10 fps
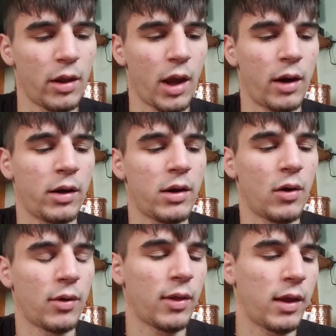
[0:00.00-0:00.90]
I already
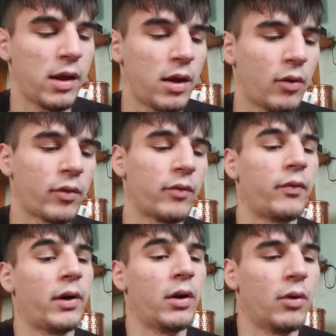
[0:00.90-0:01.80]
know that he goes
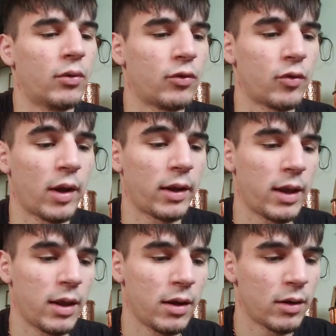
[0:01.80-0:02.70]
Inferno Drag
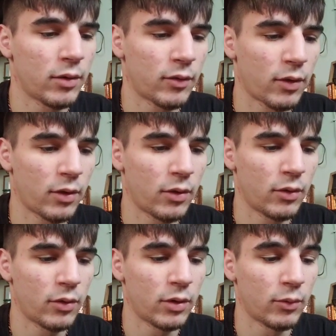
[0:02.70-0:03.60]
here, so...
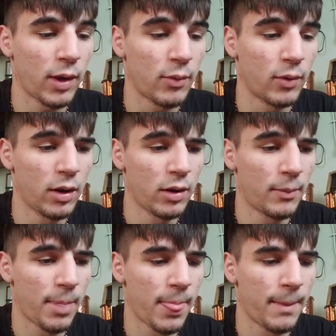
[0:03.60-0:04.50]
Or wait, what?
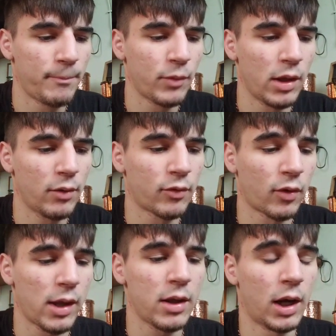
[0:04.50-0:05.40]
He goes
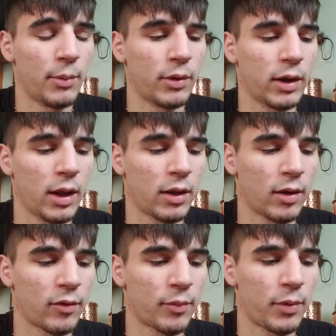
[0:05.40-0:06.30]
late Goblin Gang,
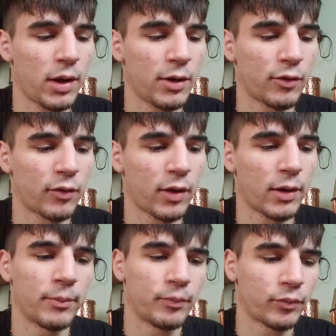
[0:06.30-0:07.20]
that's pretty
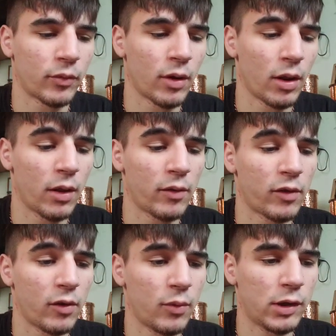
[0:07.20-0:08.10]
interesting.
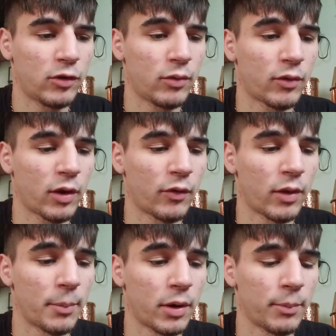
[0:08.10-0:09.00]
So we choose to go for the
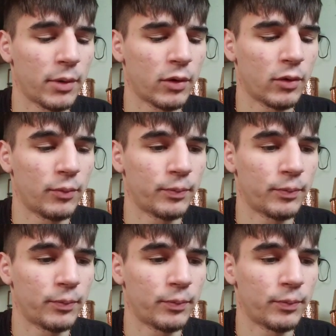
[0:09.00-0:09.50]
Barbarrel.